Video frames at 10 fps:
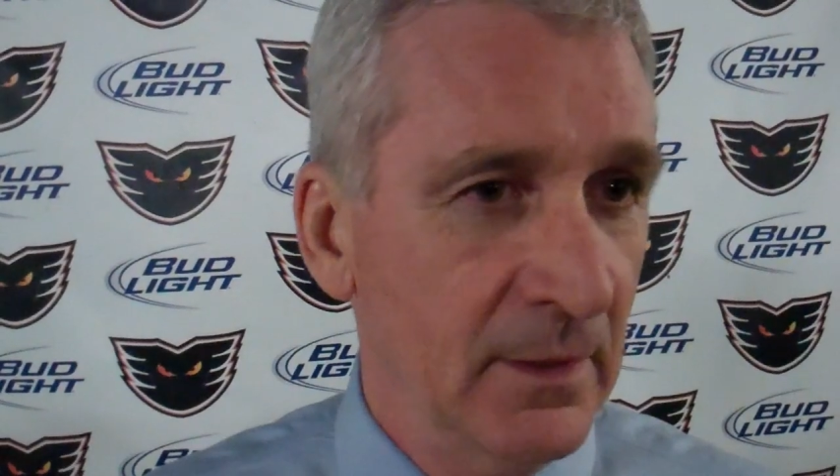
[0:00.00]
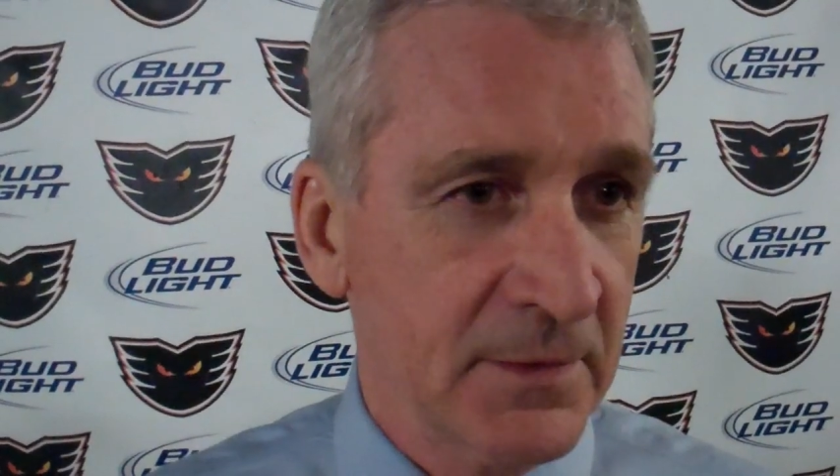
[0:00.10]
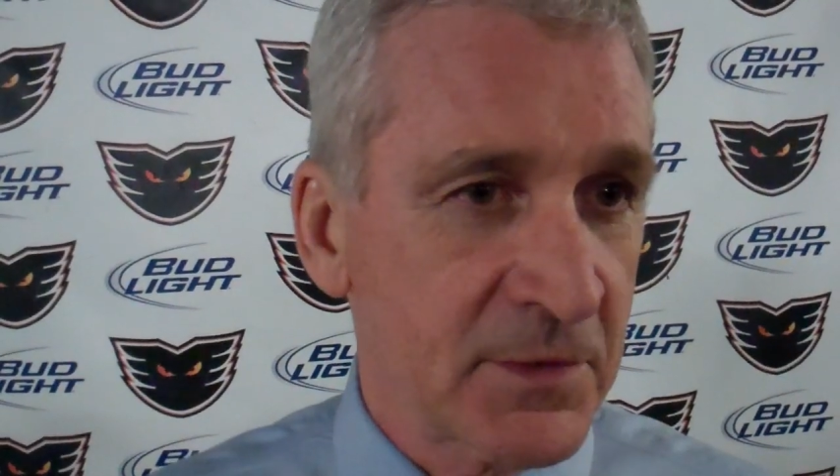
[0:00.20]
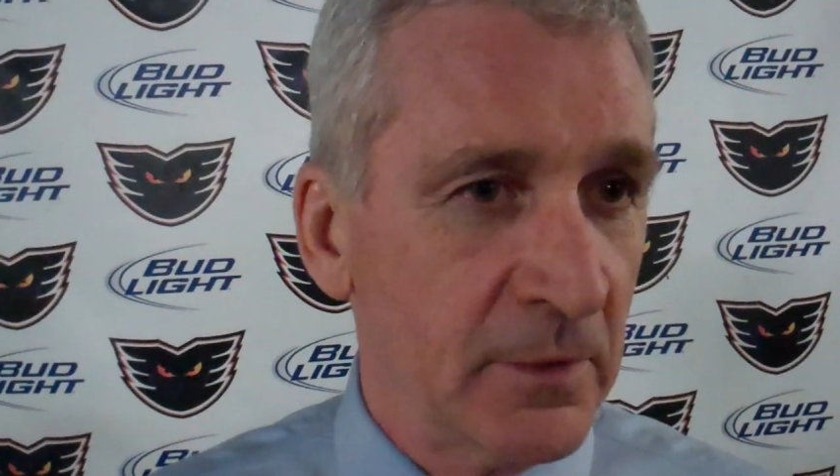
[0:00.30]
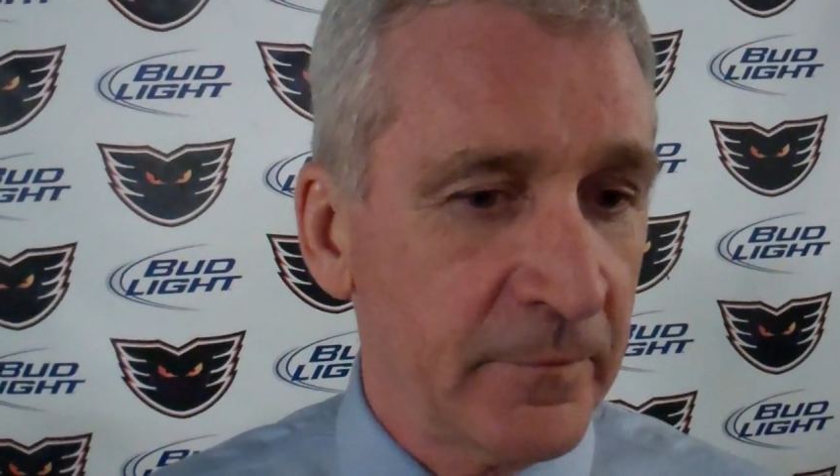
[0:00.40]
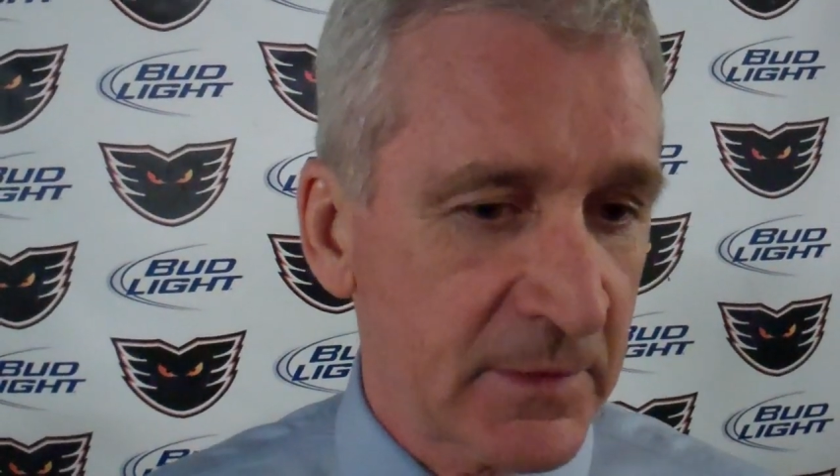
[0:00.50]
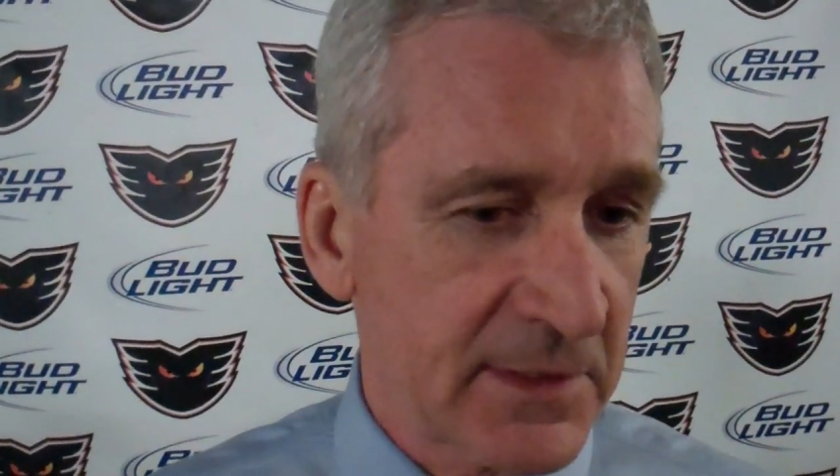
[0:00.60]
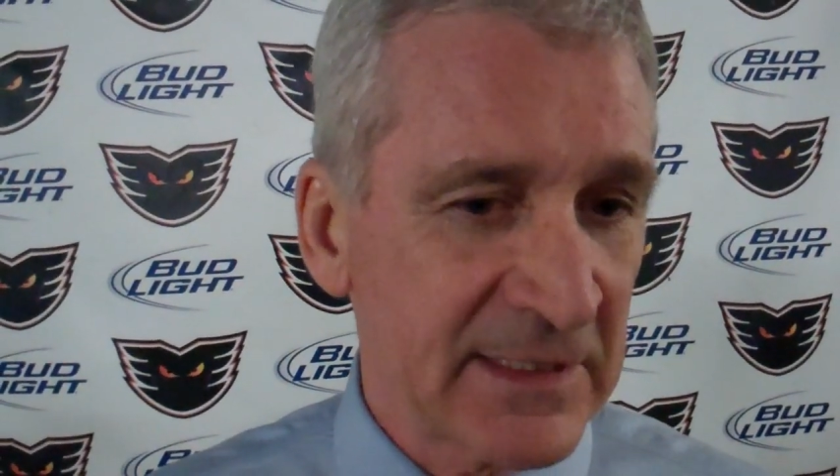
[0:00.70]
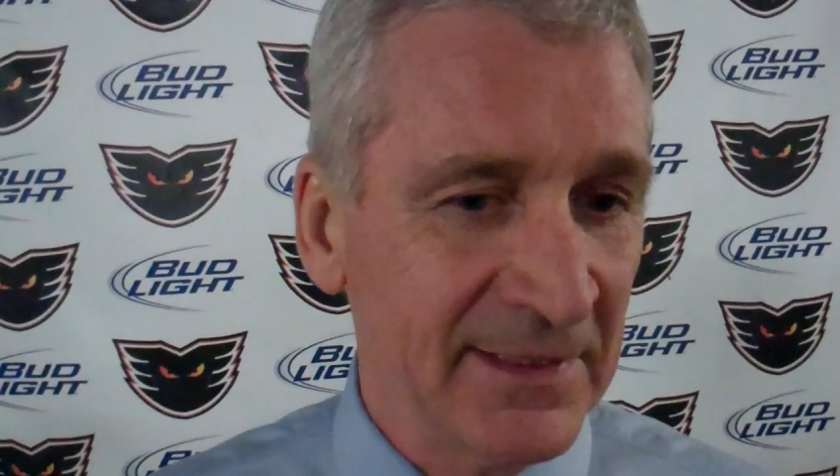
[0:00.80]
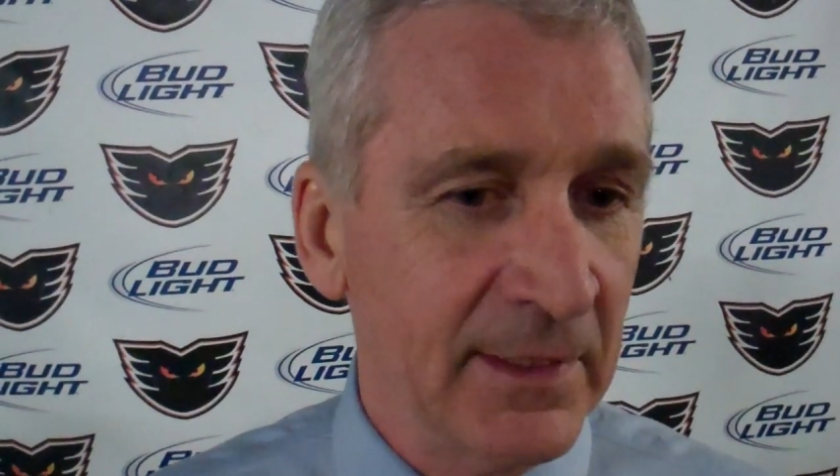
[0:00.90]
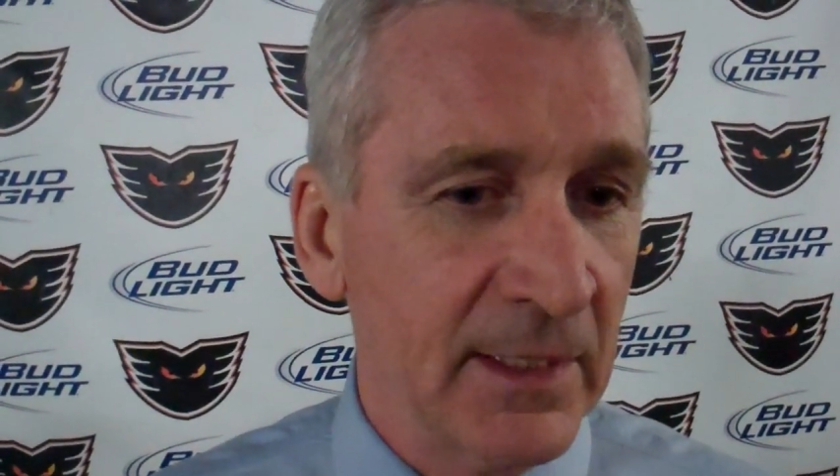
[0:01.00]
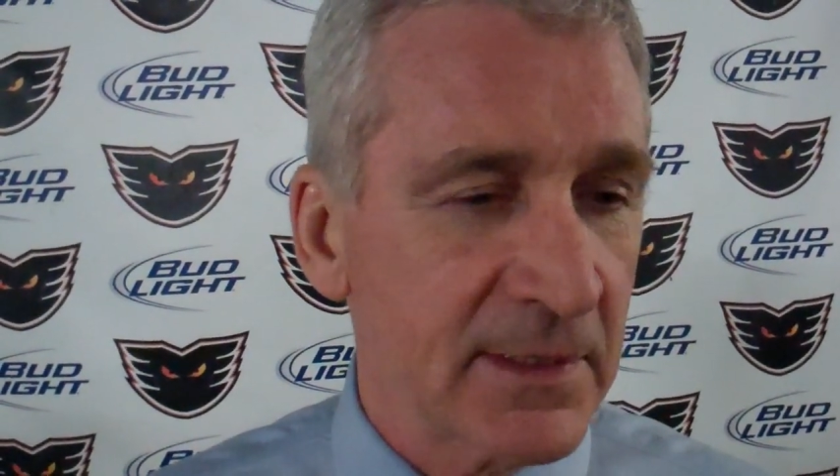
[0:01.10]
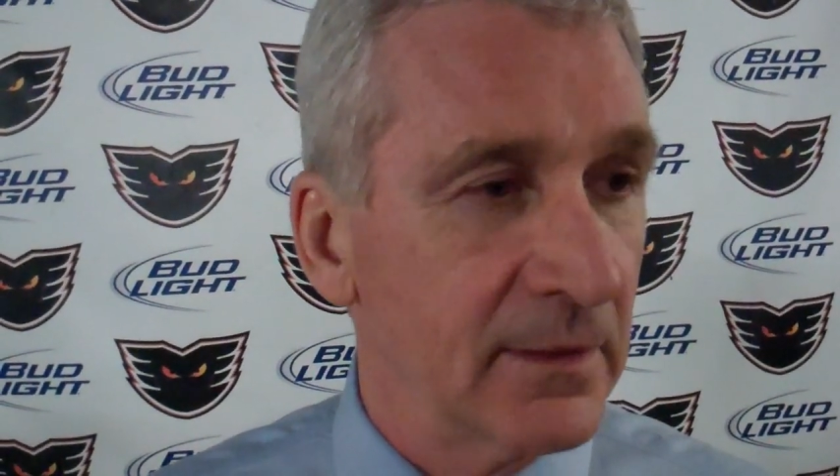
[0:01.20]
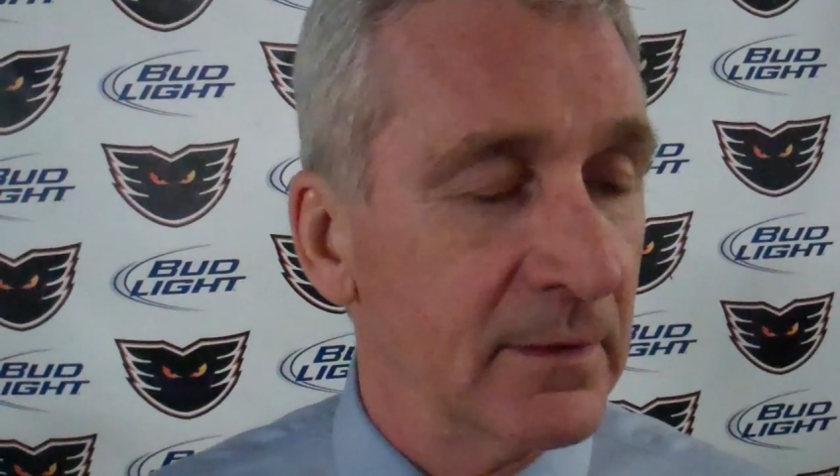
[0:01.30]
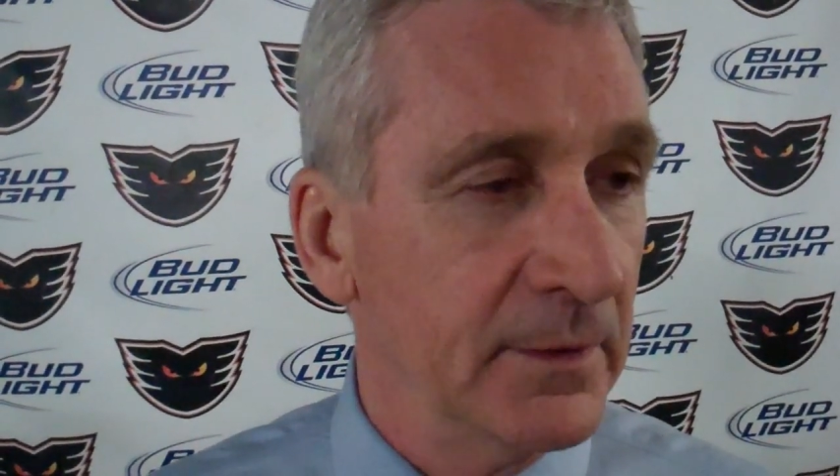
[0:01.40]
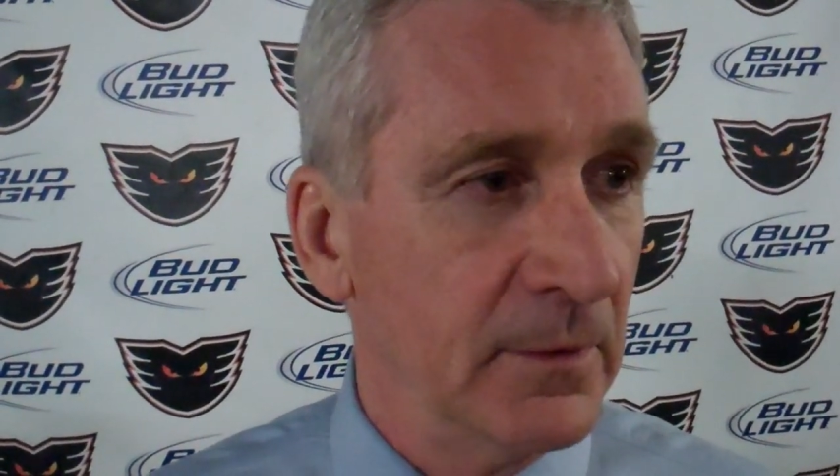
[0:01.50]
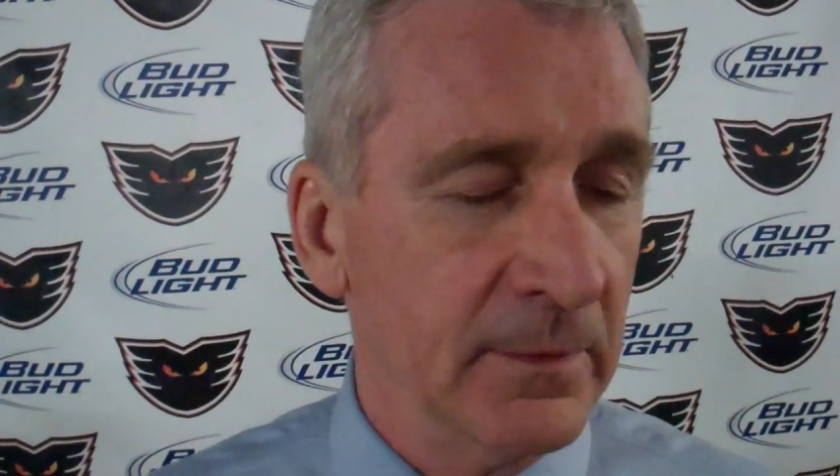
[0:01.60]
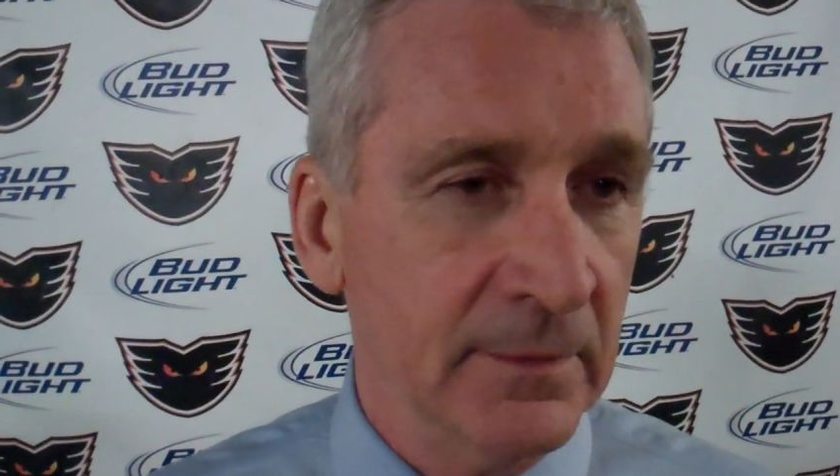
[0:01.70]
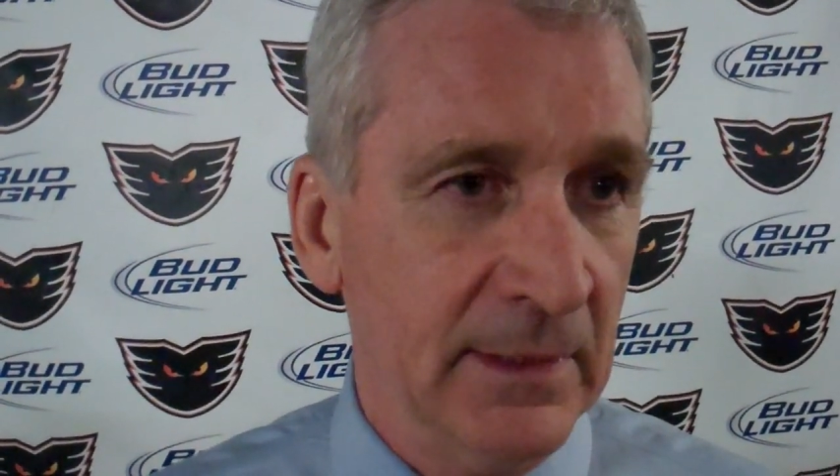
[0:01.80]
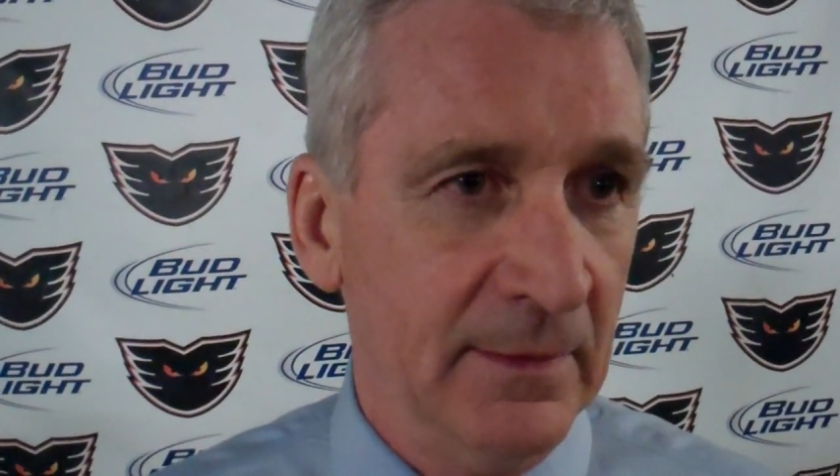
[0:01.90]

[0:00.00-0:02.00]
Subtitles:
surfaces and does it. You know,